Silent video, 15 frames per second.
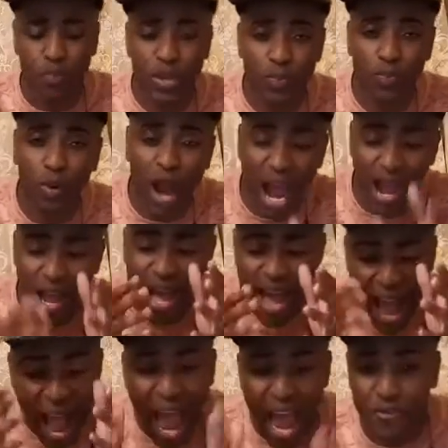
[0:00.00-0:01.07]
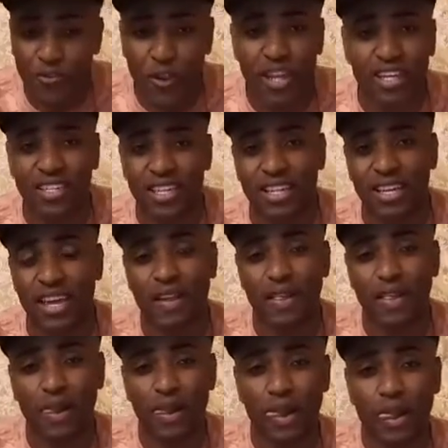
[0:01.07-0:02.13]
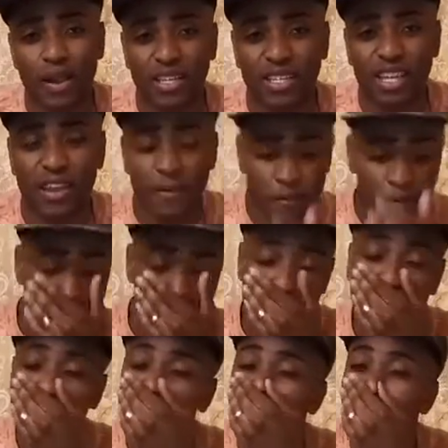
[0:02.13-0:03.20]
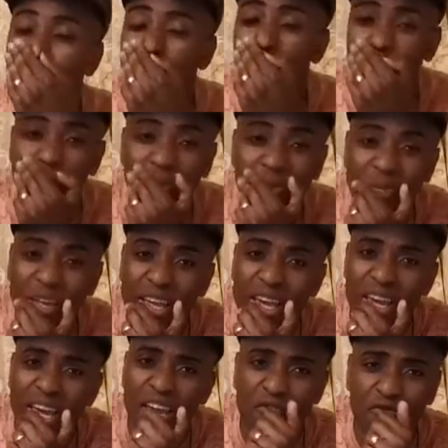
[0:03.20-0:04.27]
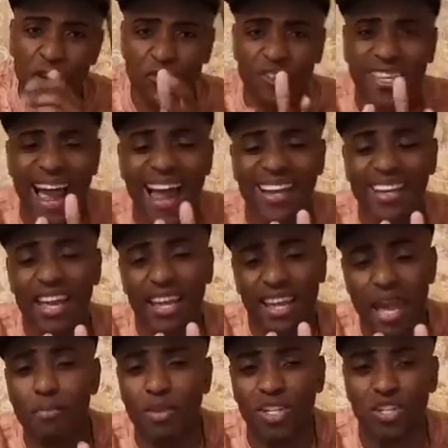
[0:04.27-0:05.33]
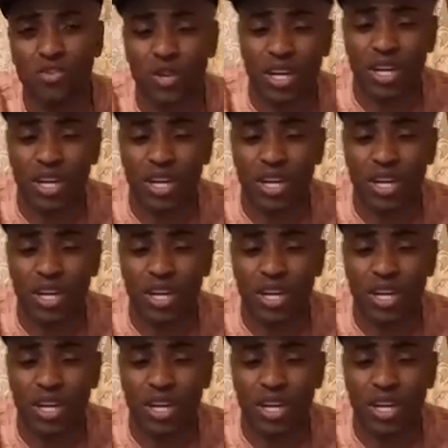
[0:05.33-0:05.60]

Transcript: if you've done chemistry, when you begin to mix two chemicals together, there is a chemical